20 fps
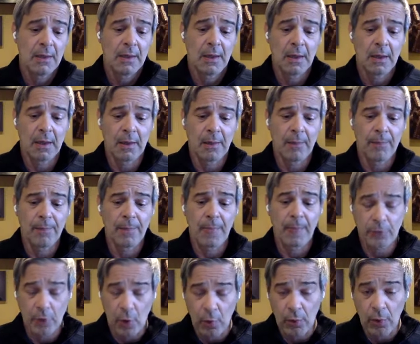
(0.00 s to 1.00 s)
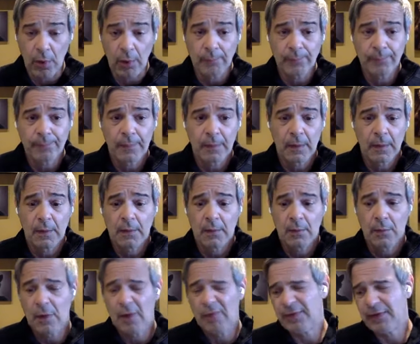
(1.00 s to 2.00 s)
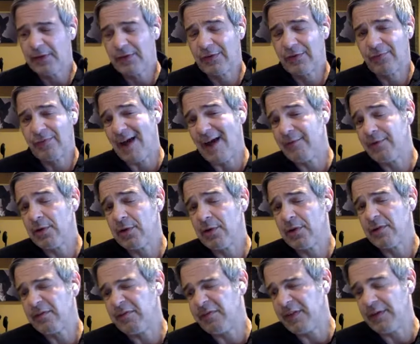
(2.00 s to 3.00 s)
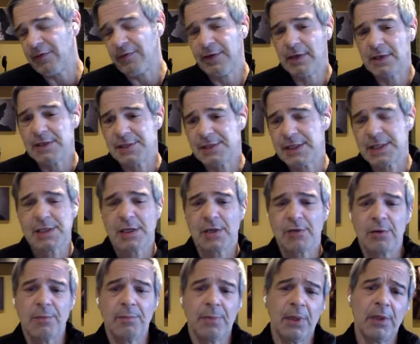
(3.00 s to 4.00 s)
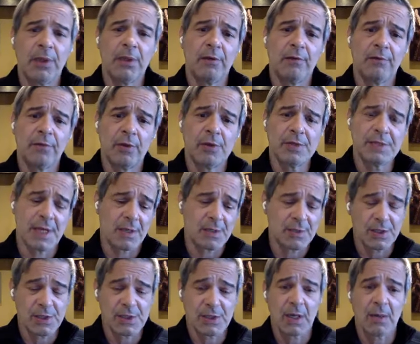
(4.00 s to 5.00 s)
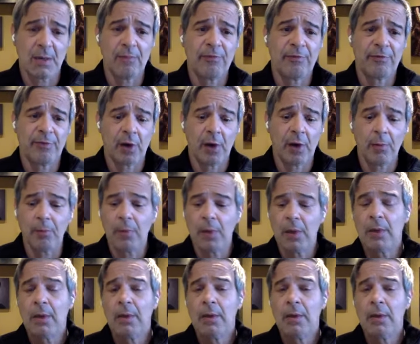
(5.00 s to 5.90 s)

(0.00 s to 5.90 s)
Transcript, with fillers: um, total, roughly 550 to 600 million of those ounces come from